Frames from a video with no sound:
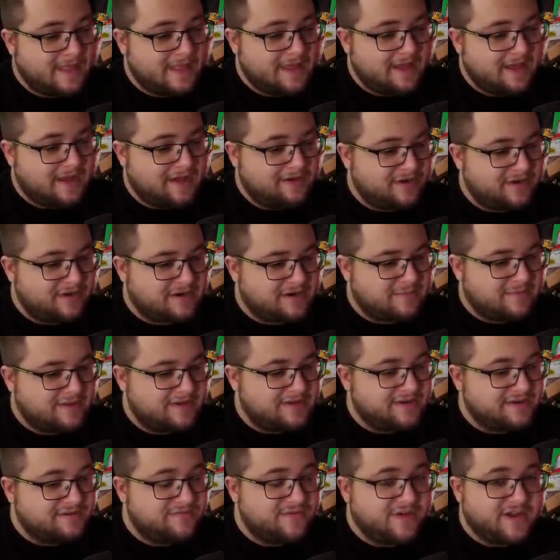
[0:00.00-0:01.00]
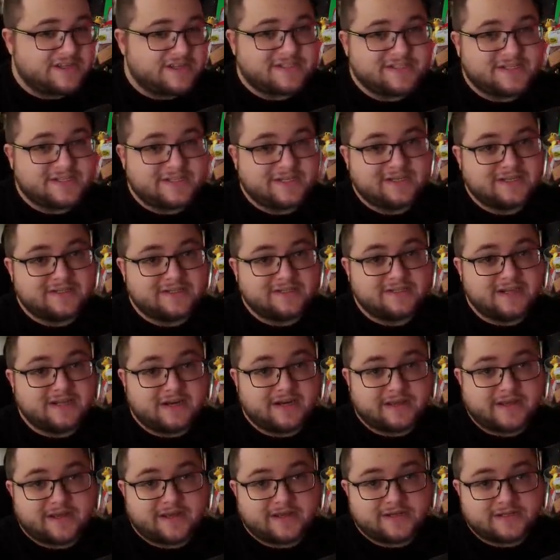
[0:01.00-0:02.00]
I recommend investing into
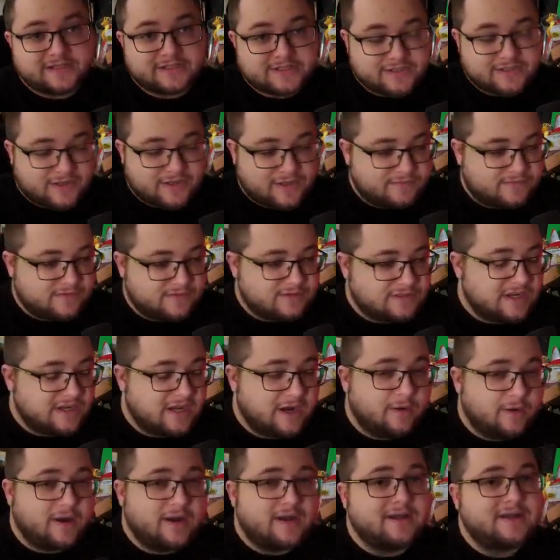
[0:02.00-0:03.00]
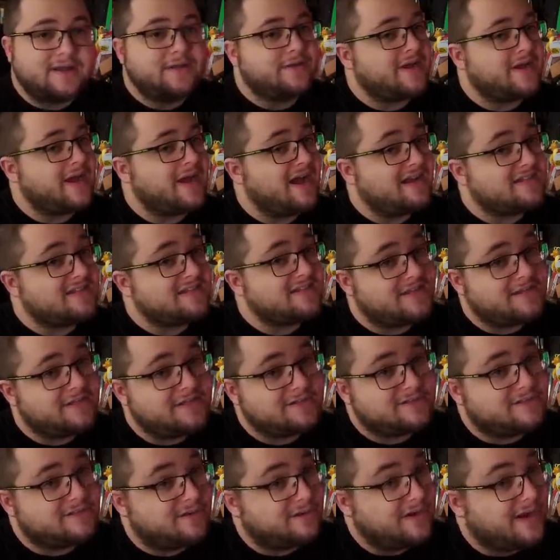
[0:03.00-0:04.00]
dedicated servers. Now, you can't say you
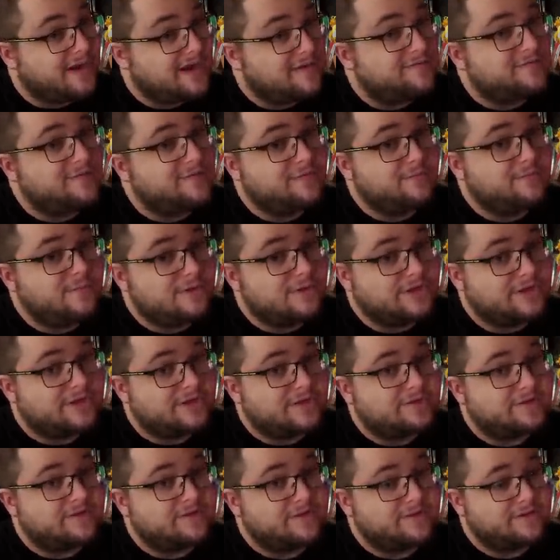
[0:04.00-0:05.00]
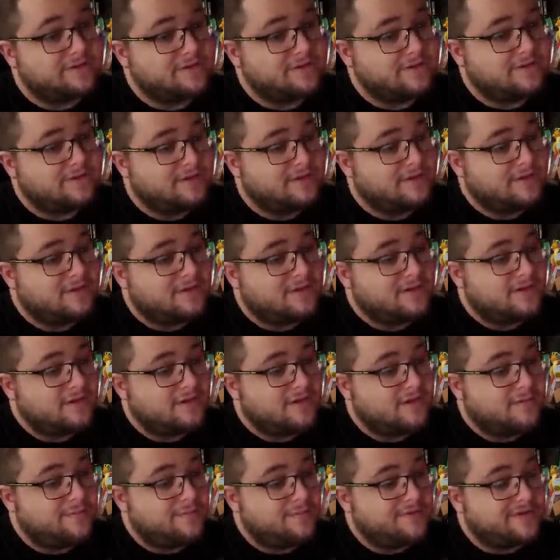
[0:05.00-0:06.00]
don't have the money
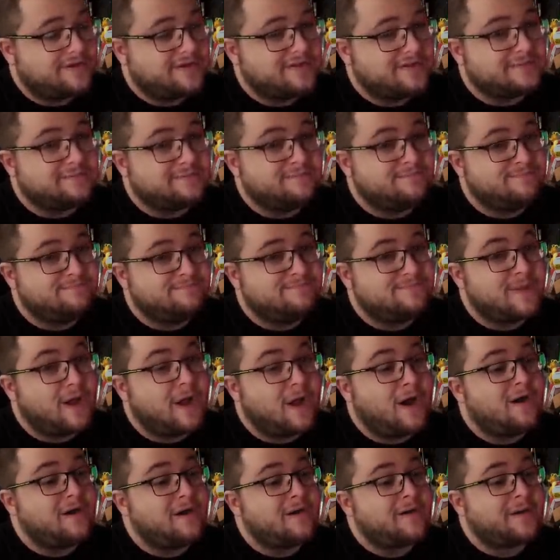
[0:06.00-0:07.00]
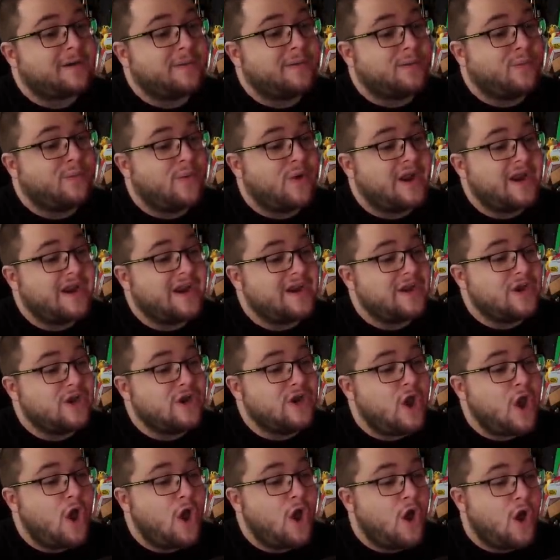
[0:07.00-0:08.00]
because dog, we
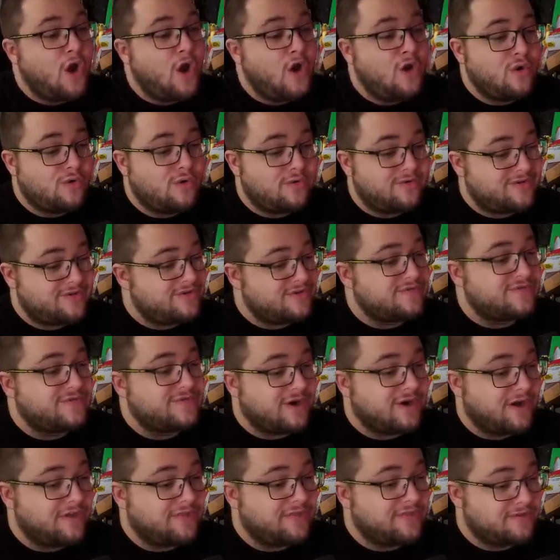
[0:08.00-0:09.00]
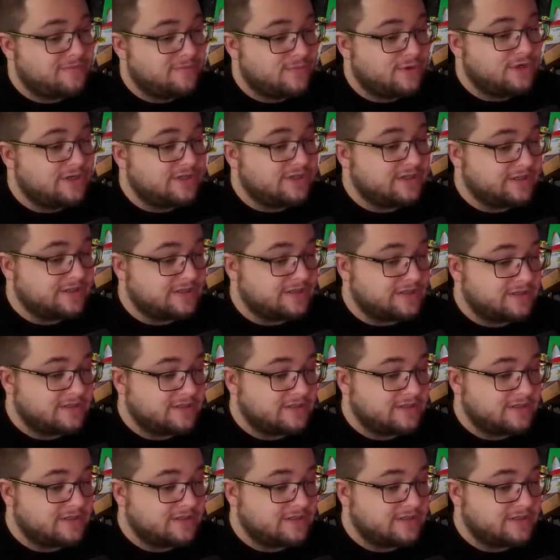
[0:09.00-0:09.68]
know you've got the money.